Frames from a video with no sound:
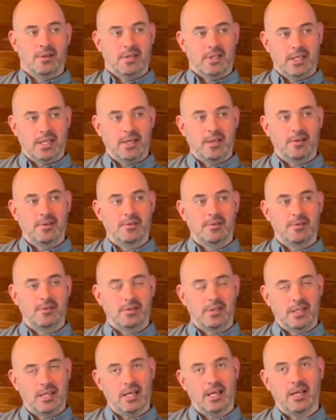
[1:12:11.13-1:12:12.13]
Yeah.
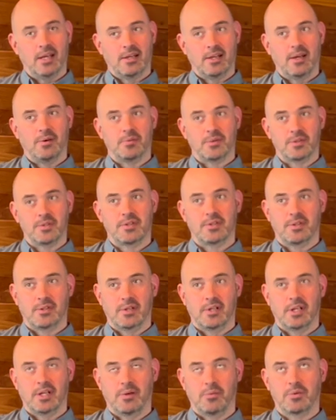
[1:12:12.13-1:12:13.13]
Yeah. And it
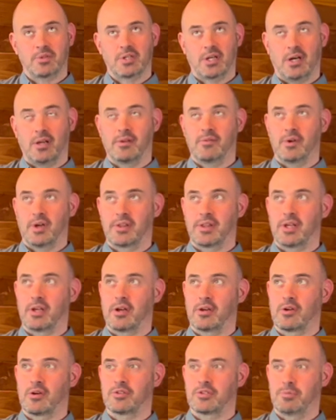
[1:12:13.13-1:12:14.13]
was kind of, I think I
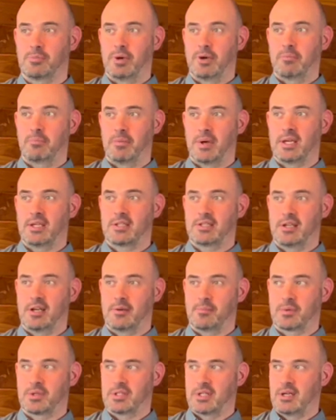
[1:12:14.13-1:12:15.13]
got to about May time
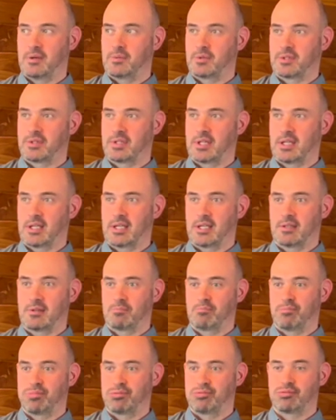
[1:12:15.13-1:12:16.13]
because I was thinking,
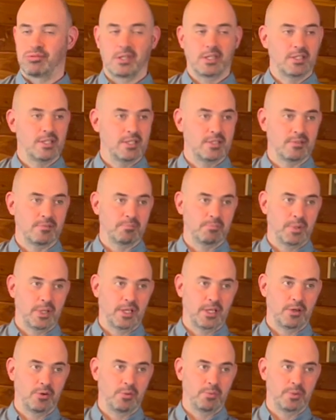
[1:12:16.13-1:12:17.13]
this isn't
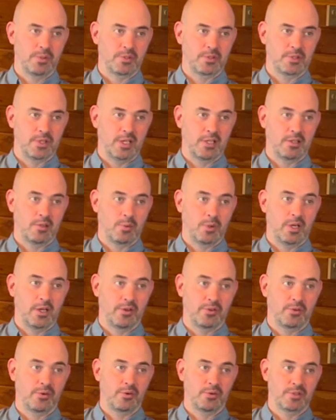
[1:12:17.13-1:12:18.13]
picking up as in the way I
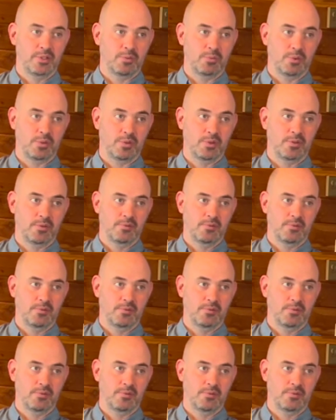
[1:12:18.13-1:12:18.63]
thought it would.